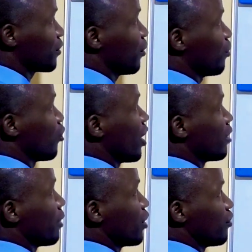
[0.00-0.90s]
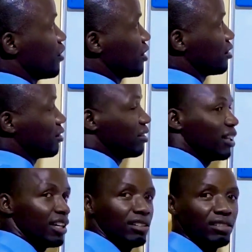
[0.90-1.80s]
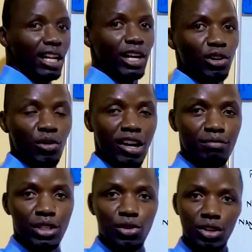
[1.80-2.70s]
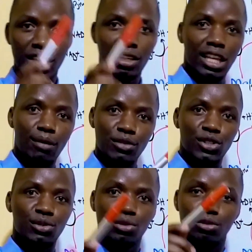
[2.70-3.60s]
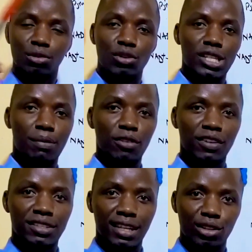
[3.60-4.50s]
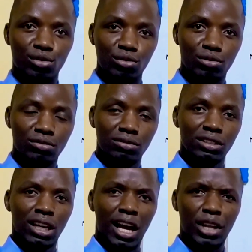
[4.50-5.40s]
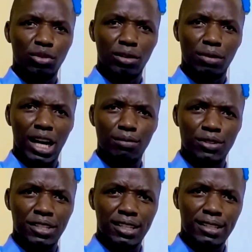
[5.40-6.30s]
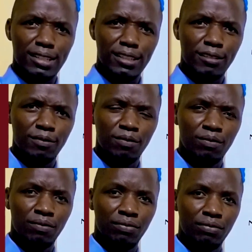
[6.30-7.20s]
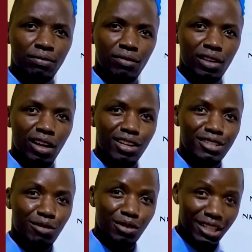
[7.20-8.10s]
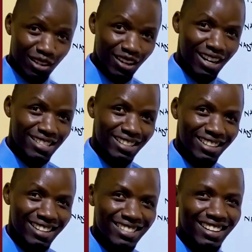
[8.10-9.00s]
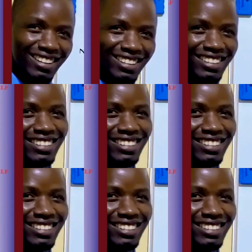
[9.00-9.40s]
is from 1 pyruvate. Then, like the way we have been doing, times 2, because the pyruvates are 2. And that one becomes 6. Has somebody given us that answer?